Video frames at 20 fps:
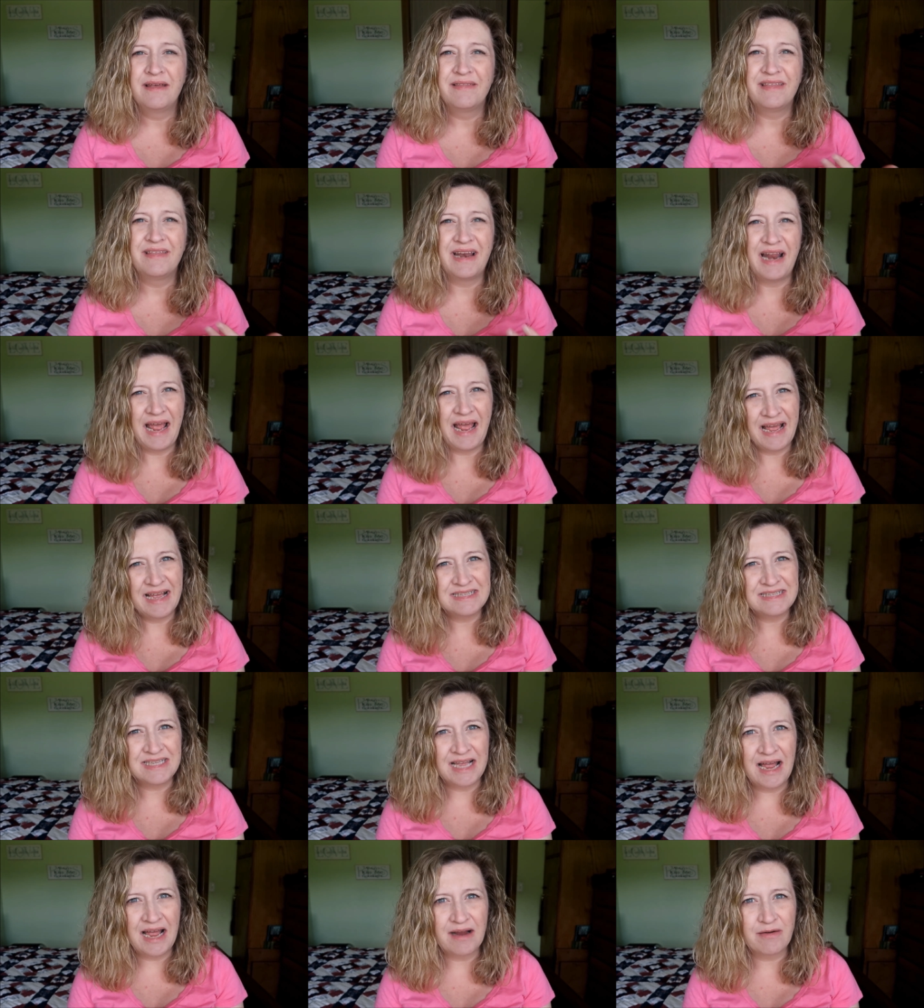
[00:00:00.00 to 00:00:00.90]
that has
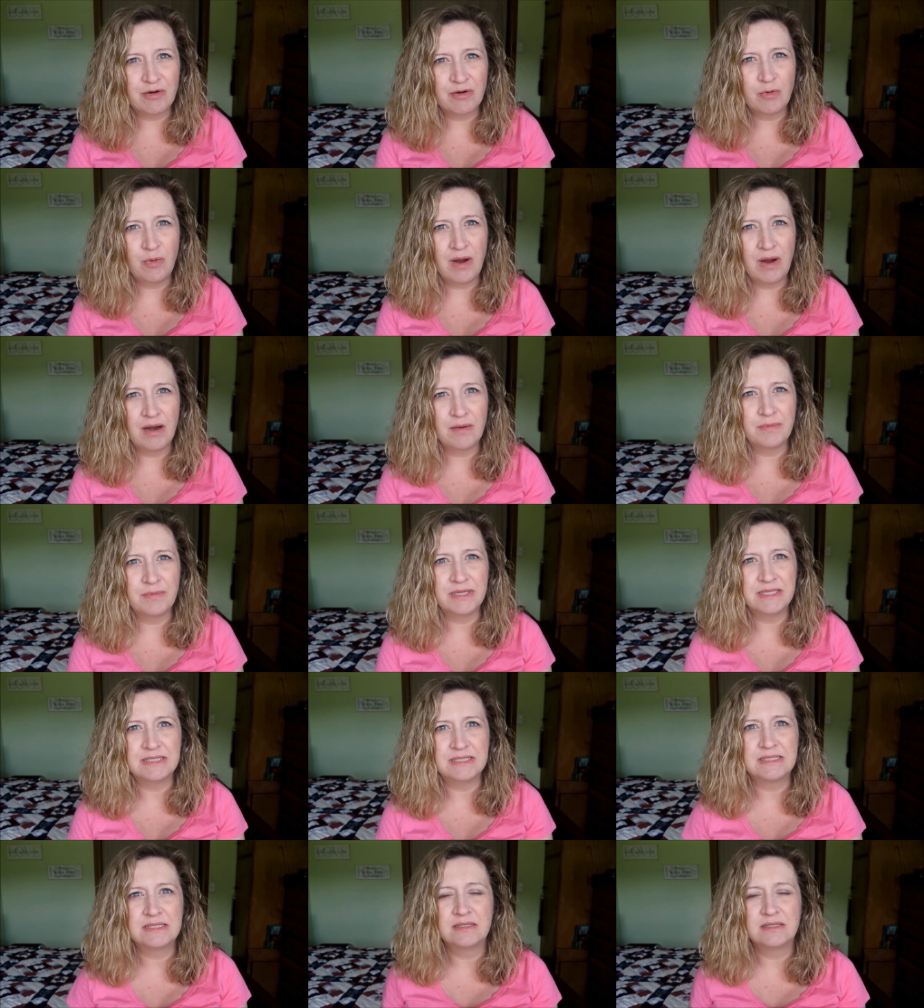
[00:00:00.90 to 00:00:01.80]
height
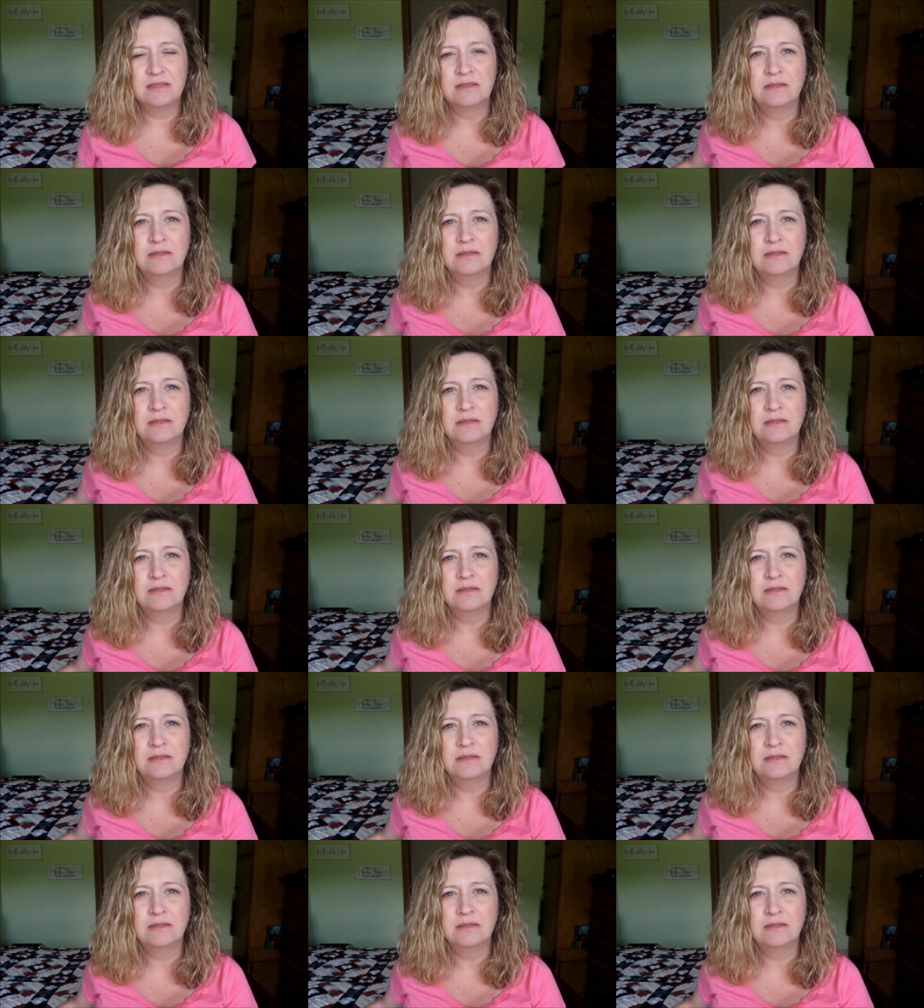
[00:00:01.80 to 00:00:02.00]
requirements,